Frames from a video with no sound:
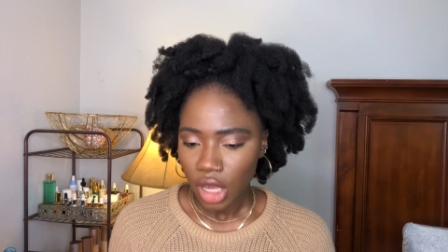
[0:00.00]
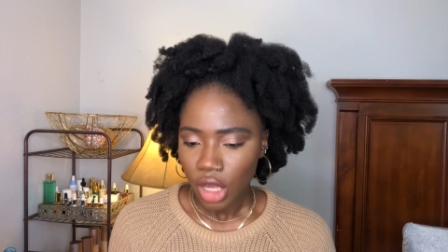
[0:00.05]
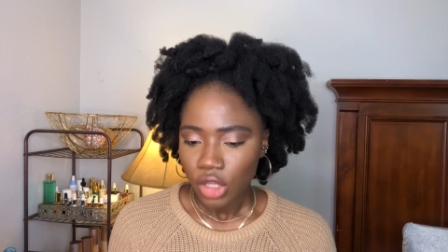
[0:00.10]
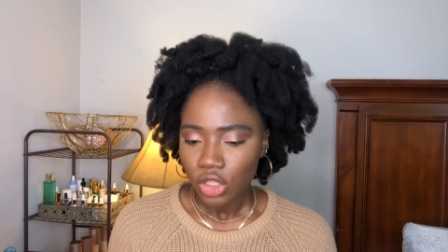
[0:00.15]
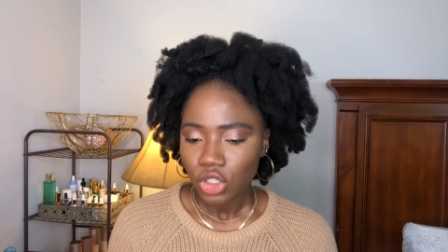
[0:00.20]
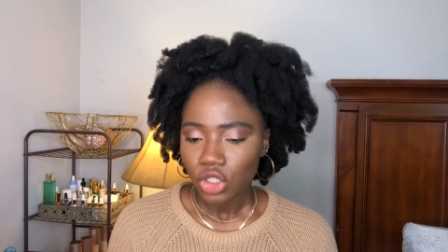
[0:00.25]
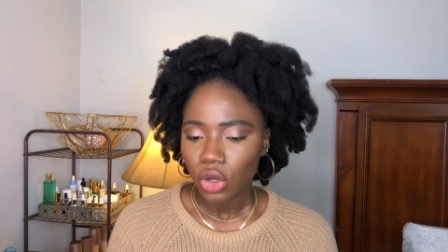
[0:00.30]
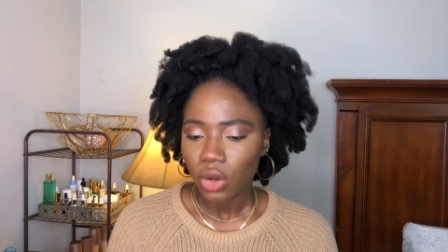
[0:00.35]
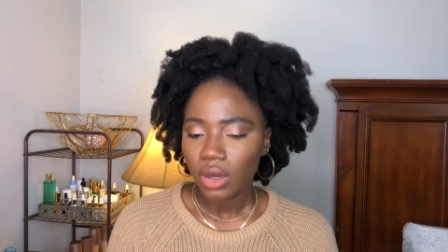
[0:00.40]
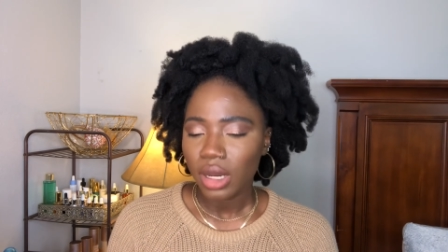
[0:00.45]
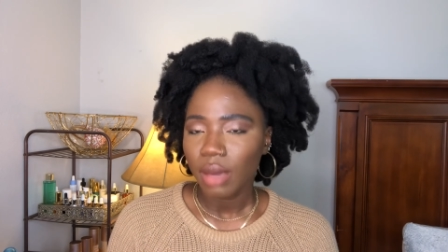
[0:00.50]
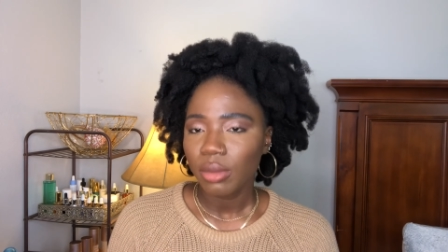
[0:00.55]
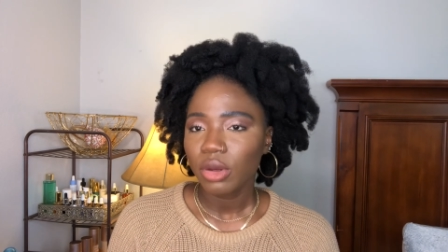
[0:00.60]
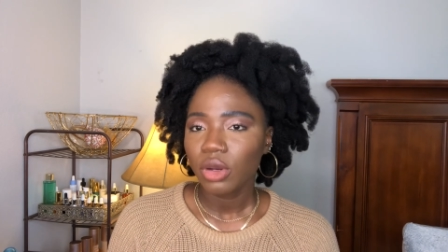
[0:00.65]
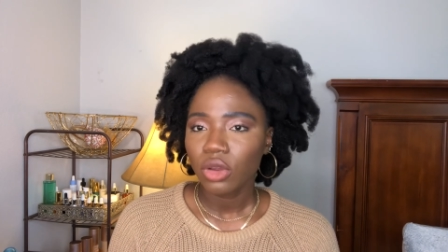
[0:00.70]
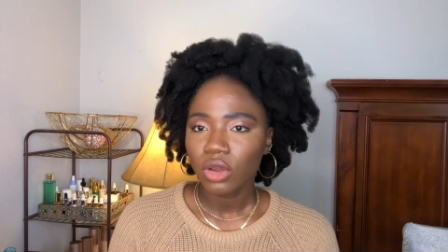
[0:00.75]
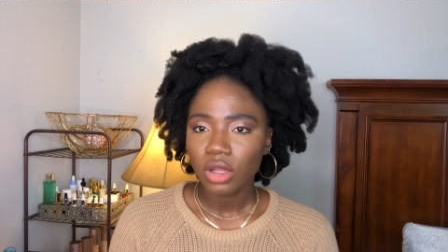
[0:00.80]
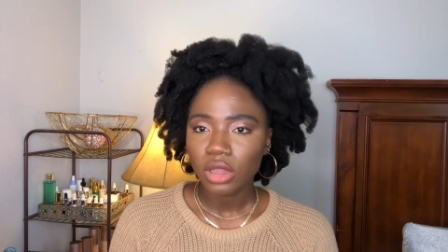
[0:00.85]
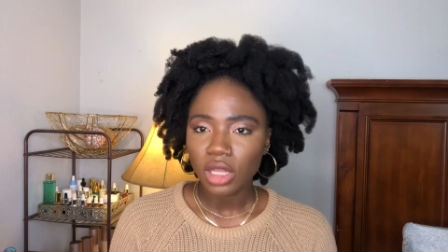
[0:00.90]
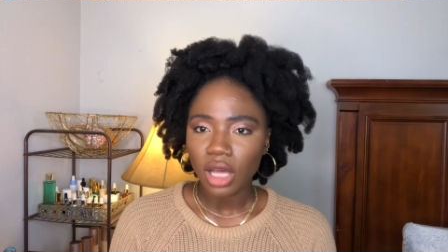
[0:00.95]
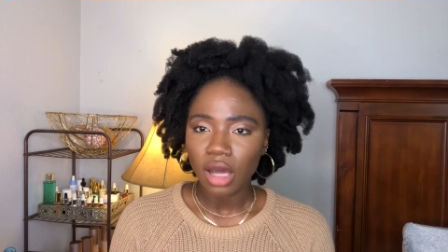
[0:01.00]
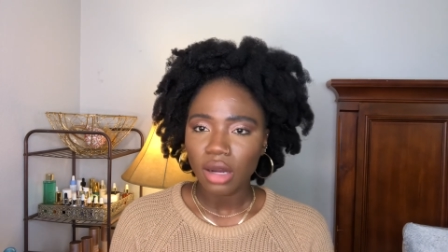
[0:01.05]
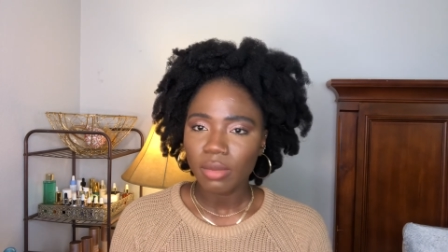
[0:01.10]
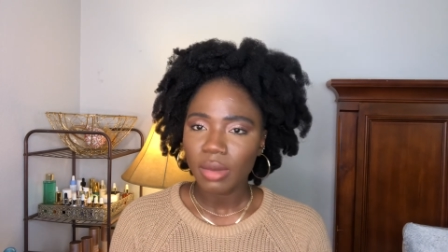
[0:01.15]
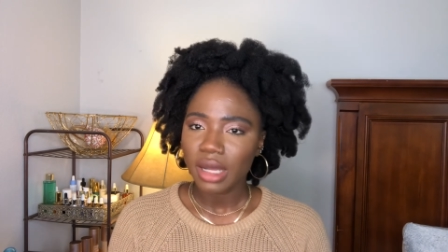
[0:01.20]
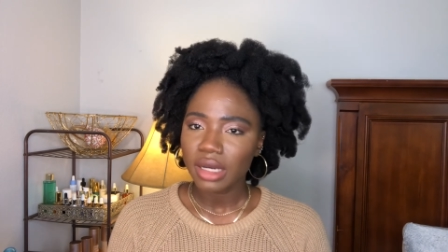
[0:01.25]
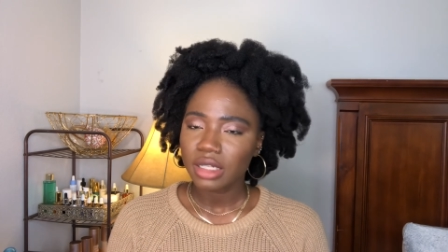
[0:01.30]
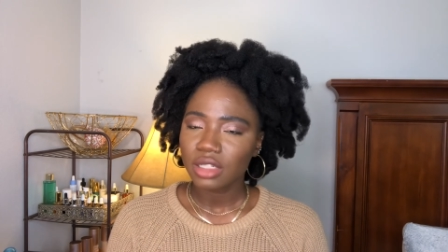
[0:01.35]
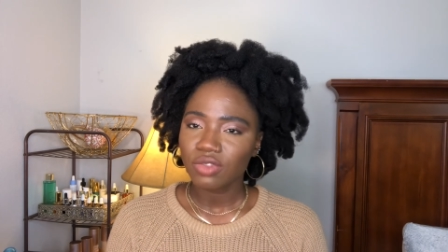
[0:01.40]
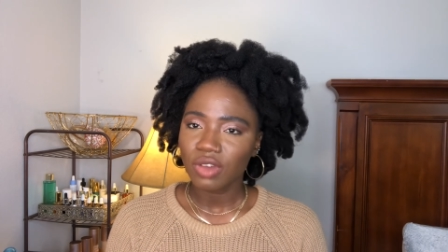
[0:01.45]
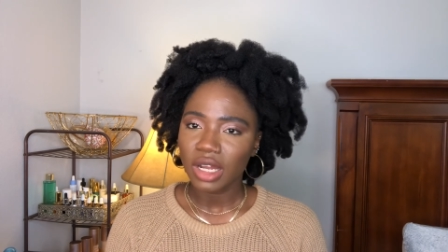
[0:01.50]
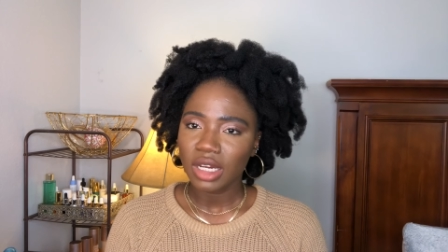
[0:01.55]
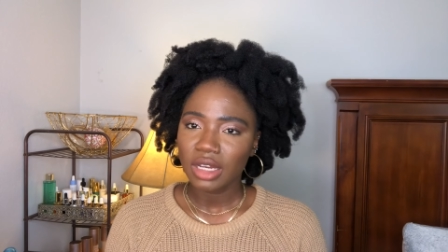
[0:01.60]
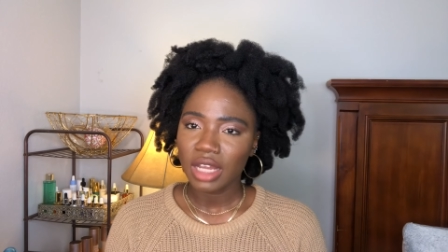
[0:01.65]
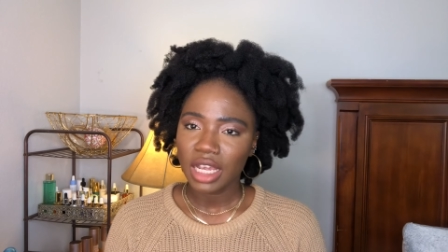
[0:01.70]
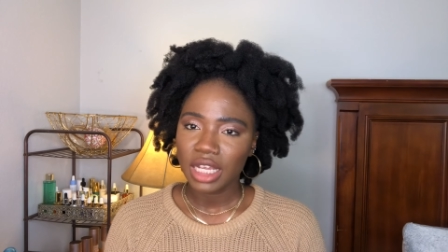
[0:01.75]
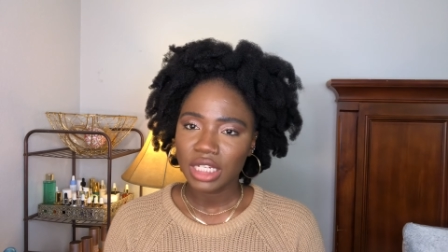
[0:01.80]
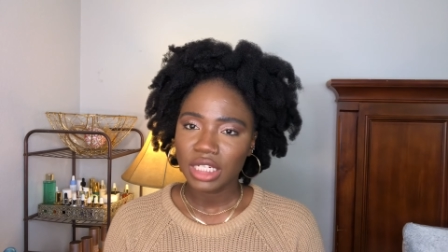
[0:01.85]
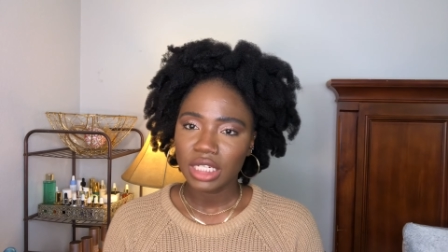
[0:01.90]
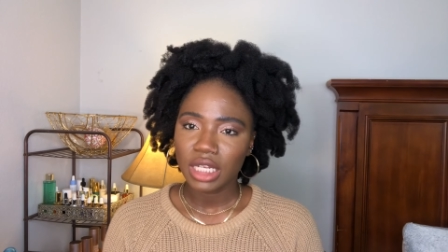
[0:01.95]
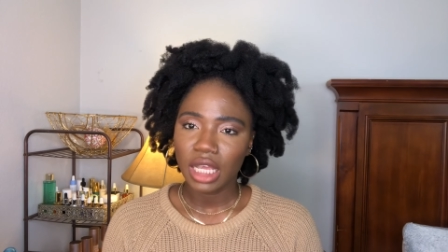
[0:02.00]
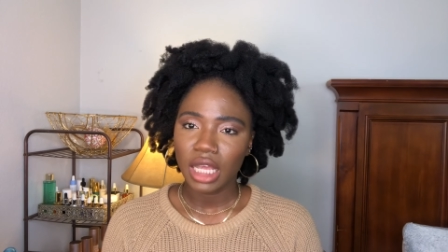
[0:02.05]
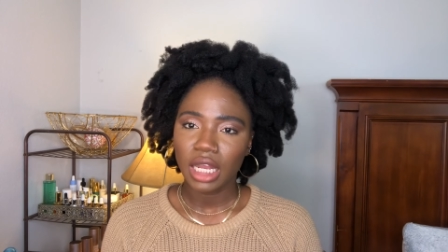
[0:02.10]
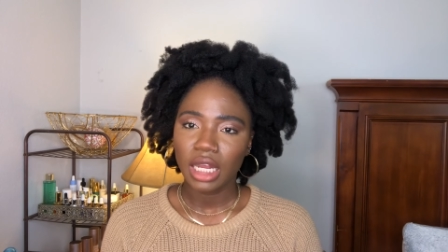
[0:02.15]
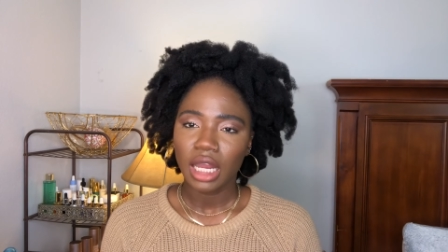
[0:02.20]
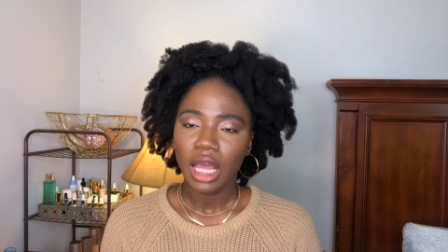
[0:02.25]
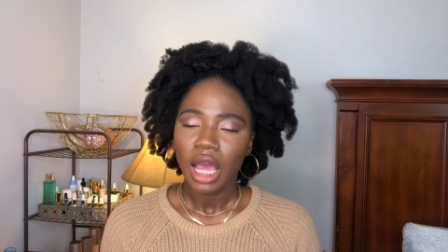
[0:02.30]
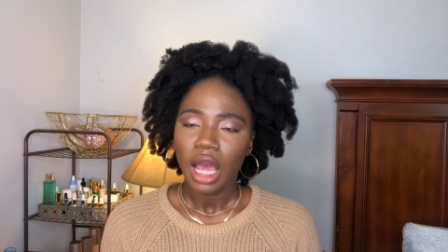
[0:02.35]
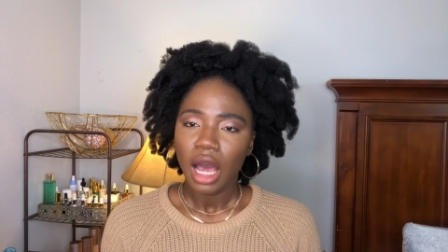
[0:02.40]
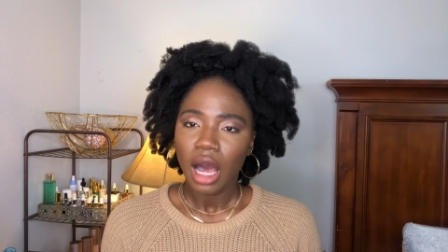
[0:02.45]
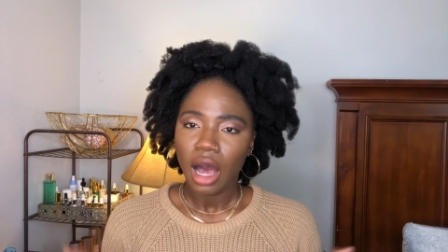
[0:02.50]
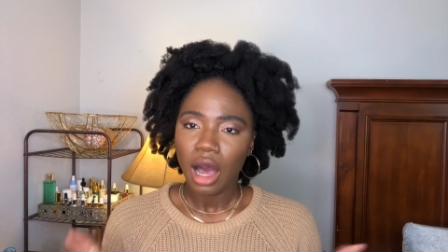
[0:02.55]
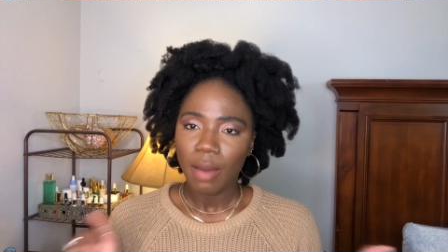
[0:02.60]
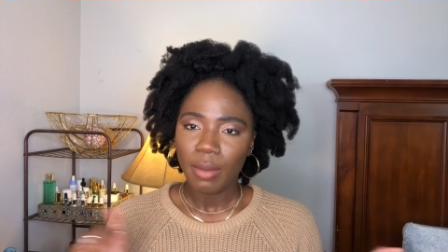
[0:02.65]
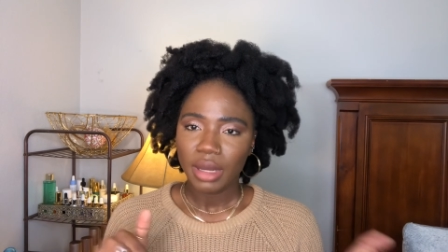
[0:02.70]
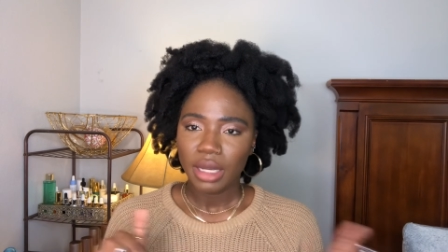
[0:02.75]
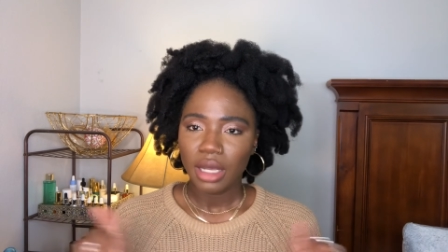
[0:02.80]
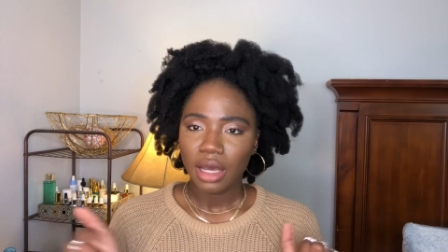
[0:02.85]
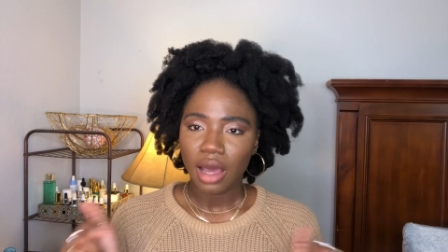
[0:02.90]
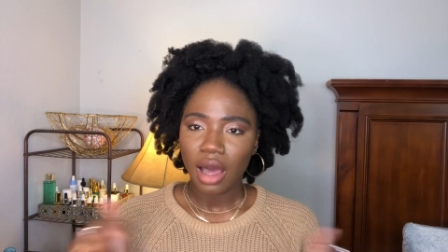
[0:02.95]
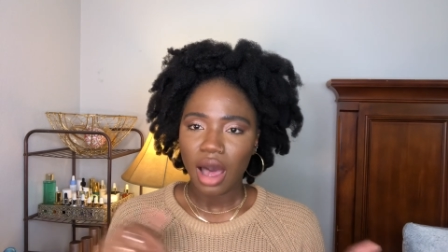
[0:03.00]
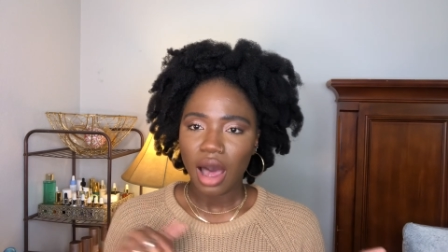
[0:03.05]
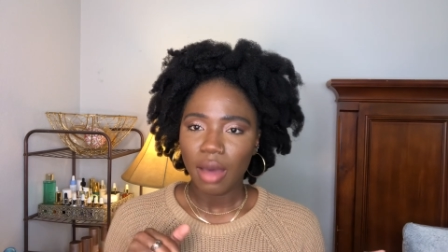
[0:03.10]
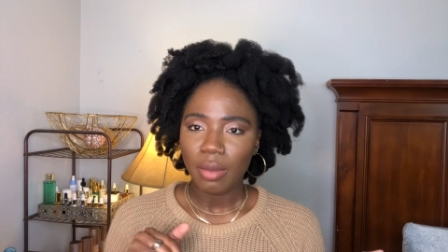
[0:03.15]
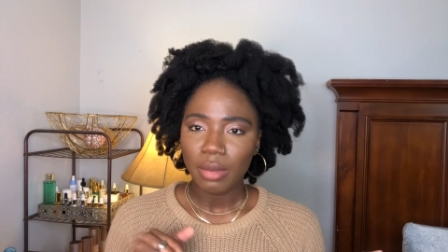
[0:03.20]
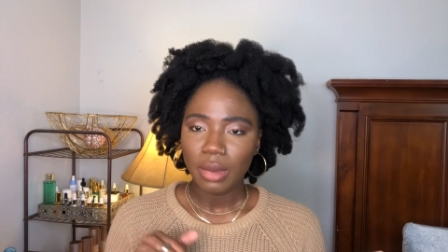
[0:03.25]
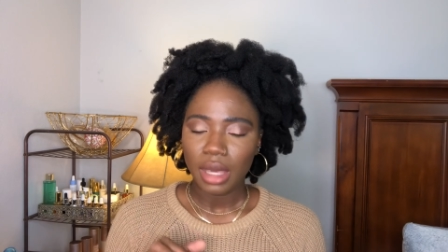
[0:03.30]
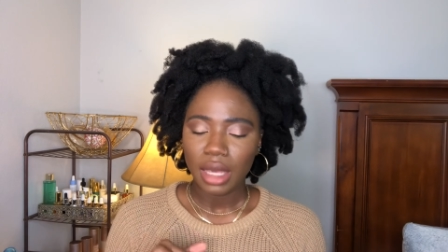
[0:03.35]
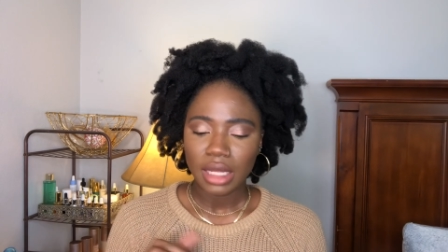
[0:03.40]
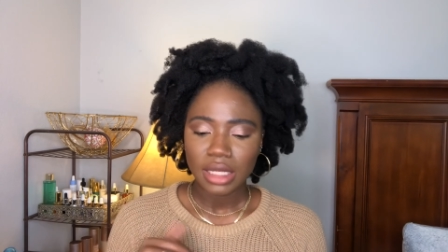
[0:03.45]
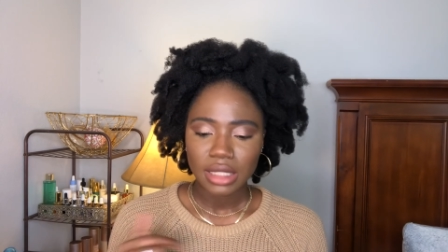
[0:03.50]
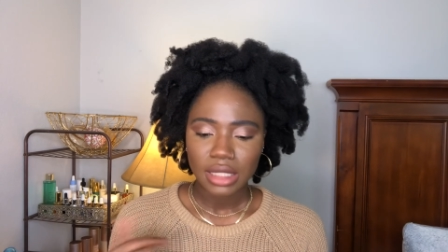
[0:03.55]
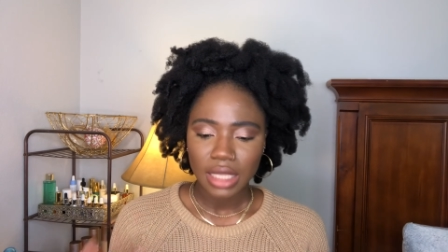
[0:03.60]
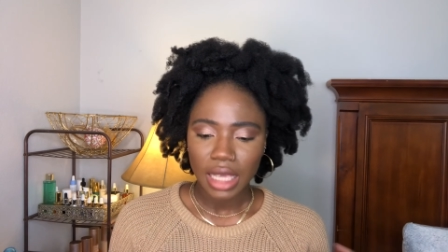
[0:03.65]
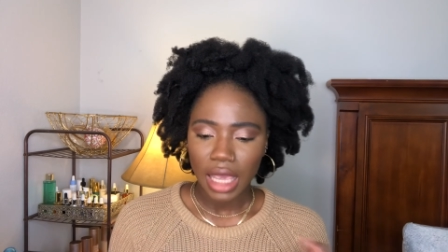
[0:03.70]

So let me know your thought about this foundation in the comments.